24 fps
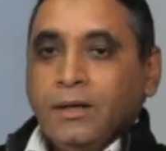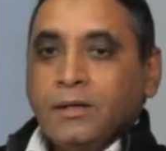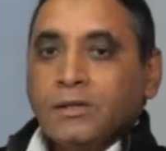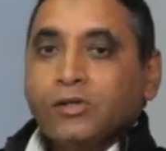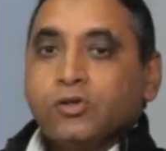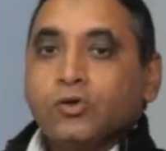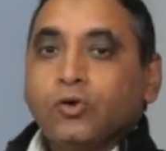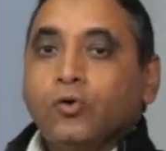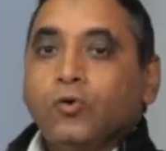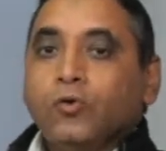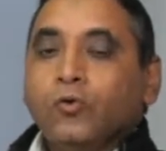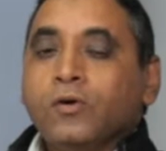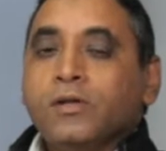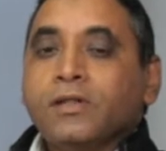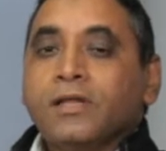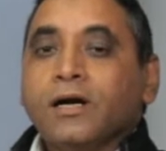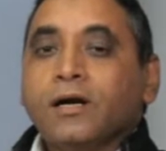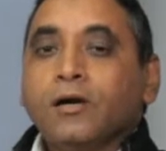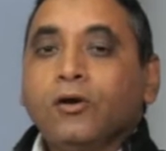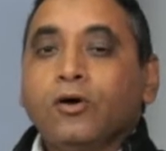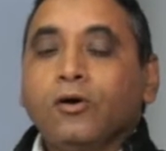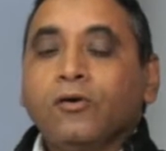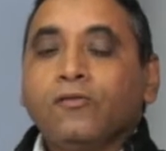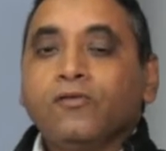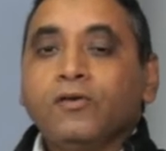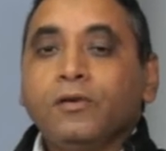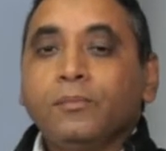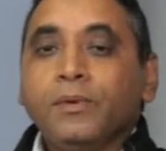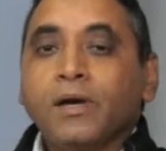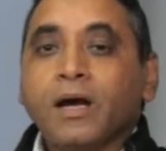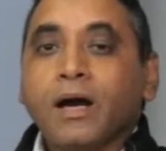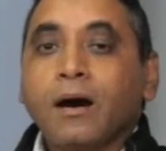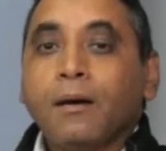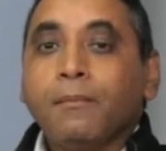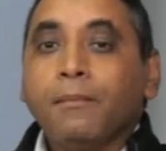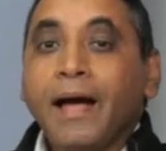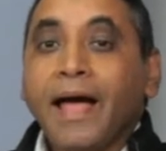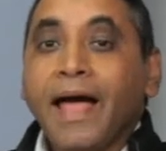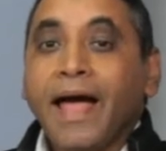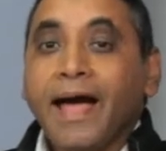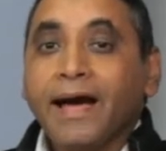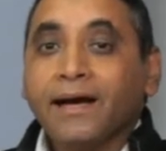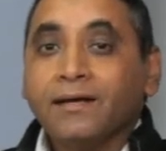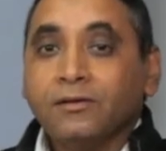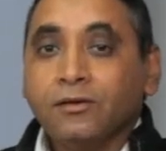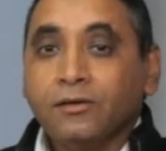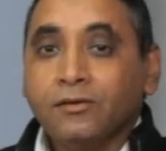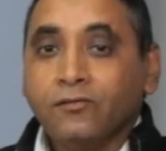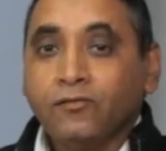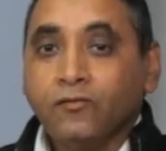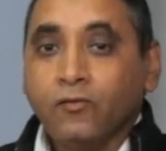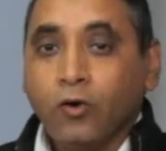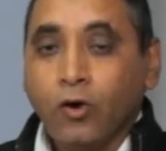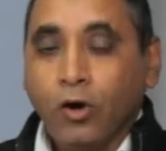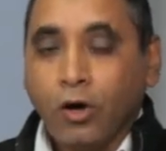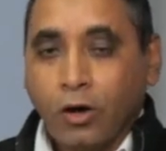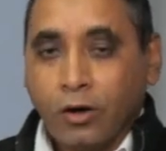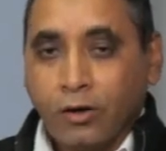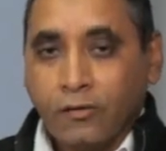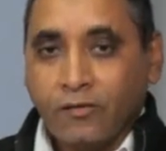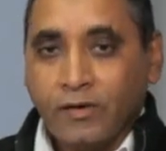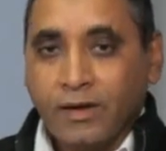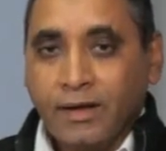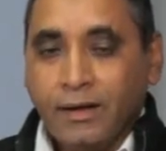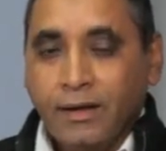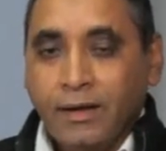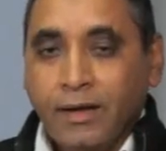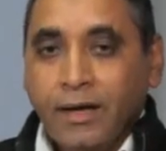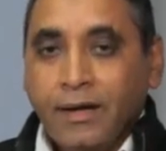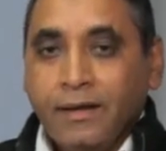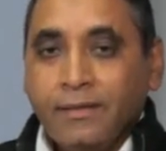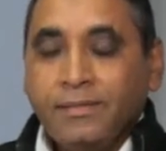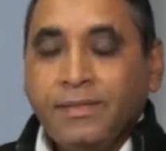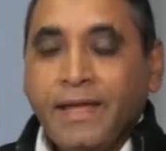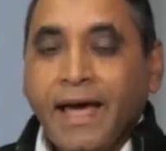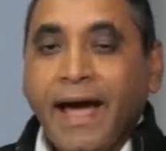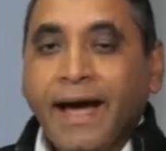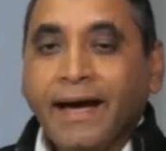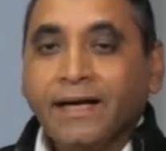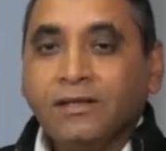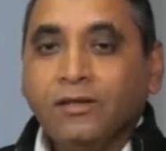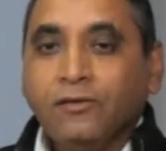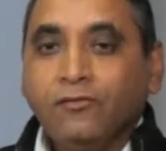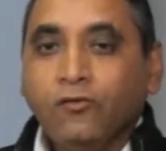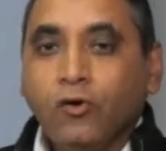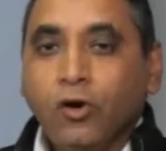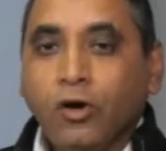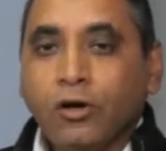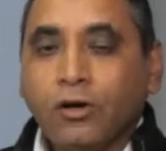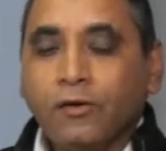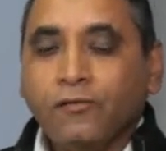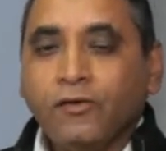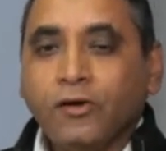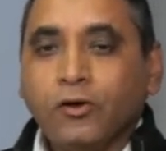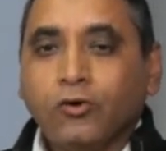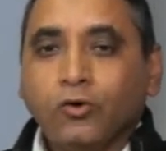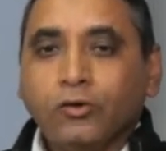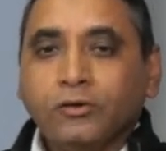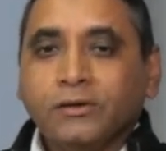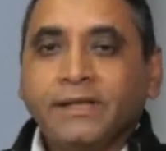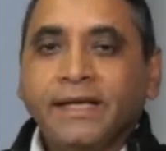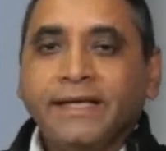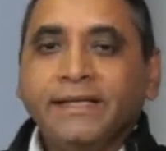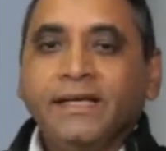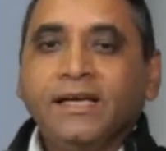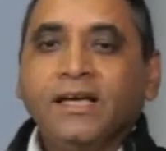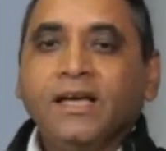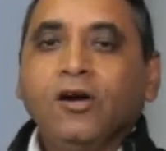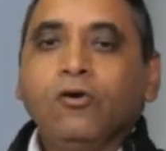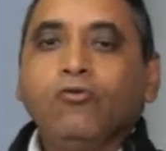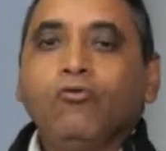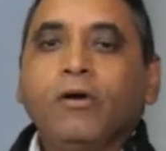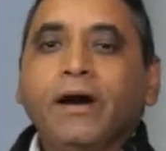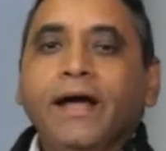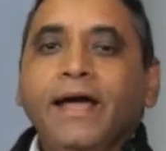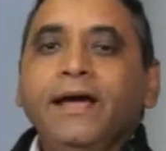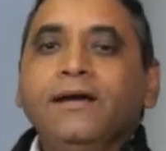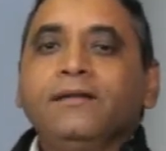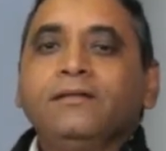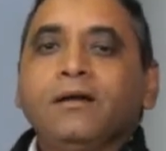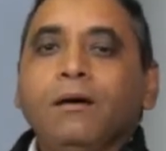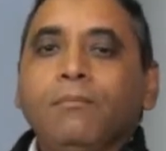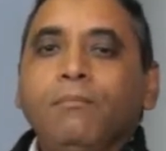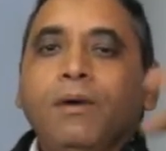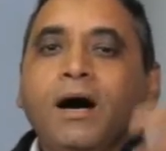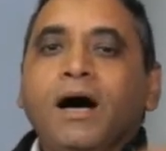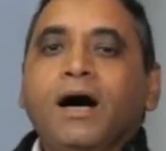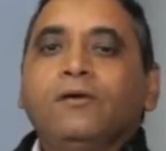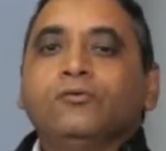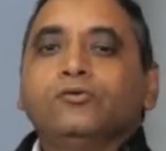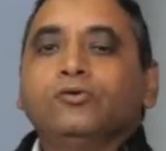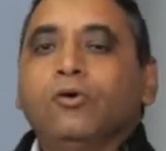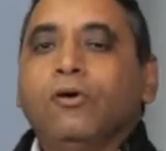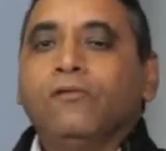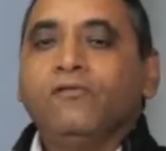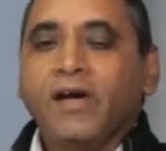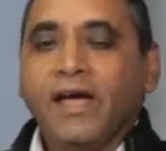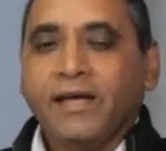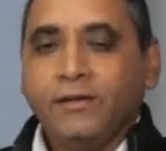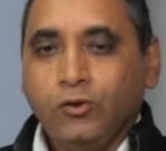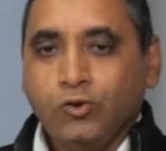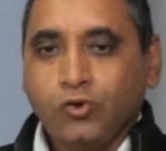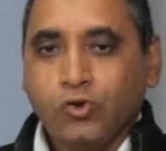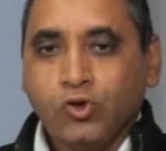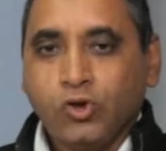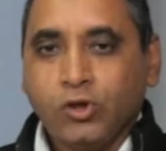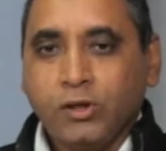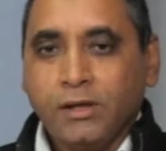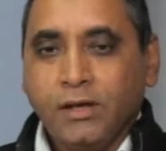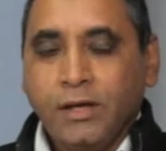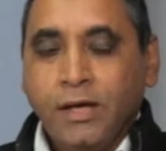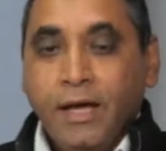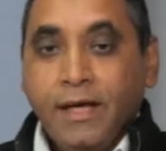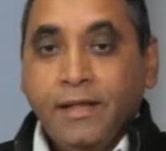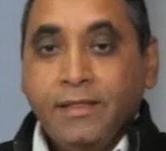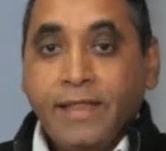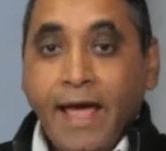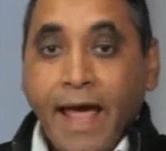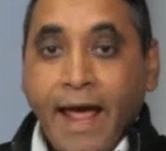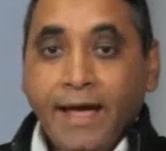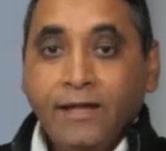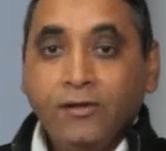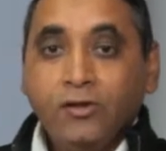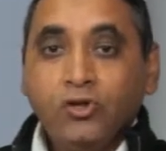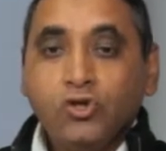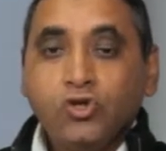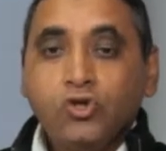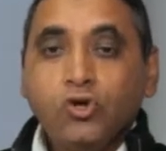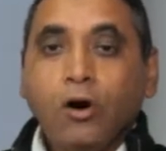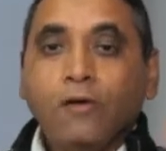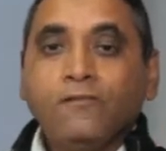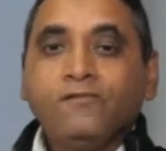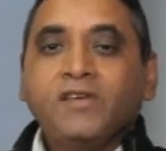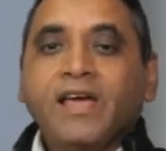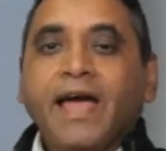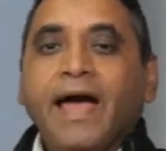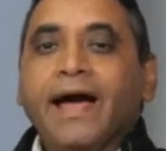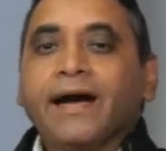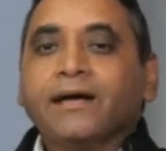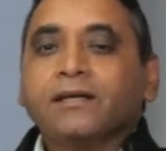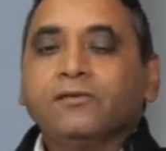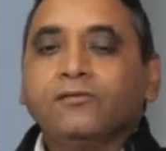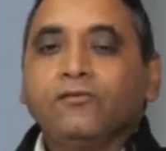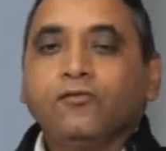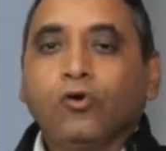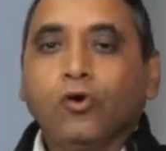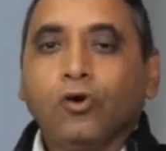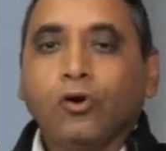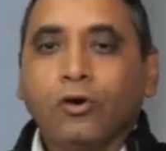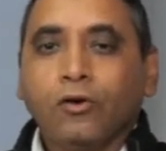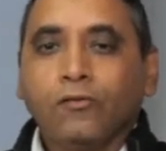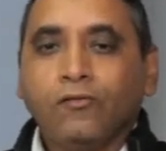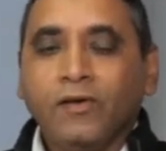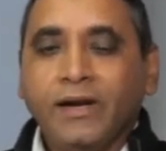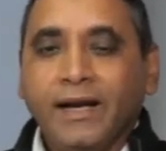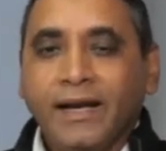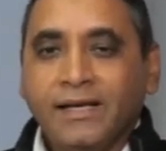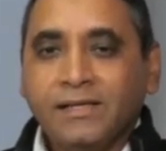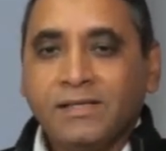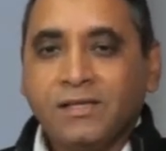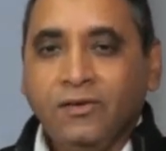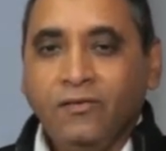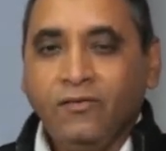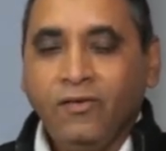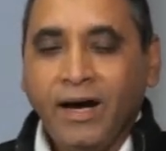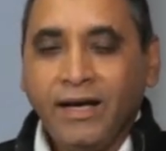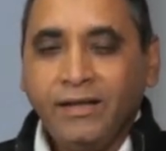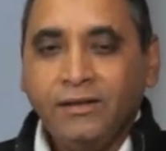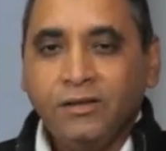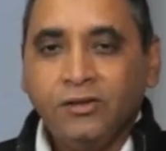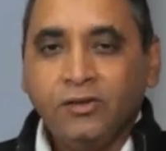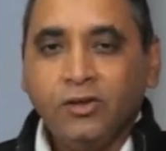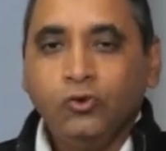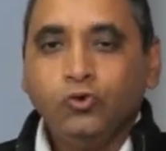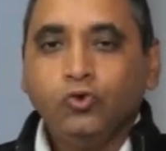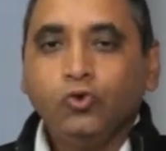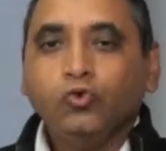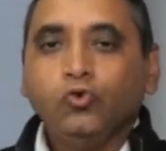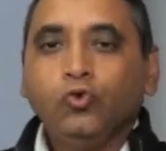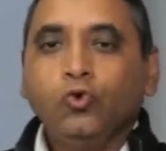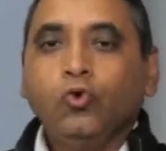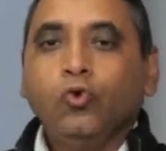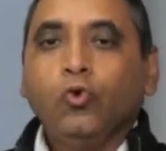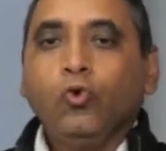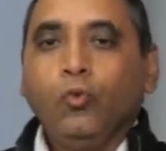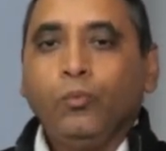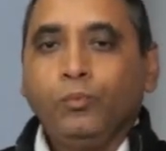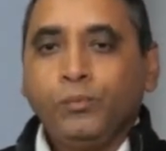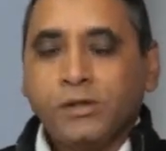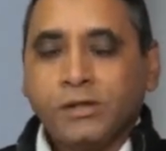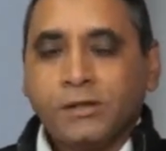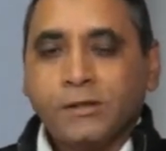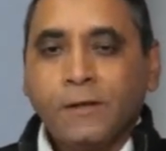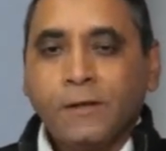So the chlorophyll become active chlorophyll. The active chlorophyll containing a great amount of energy. The energy of the active chlorophyll is divided into two groups.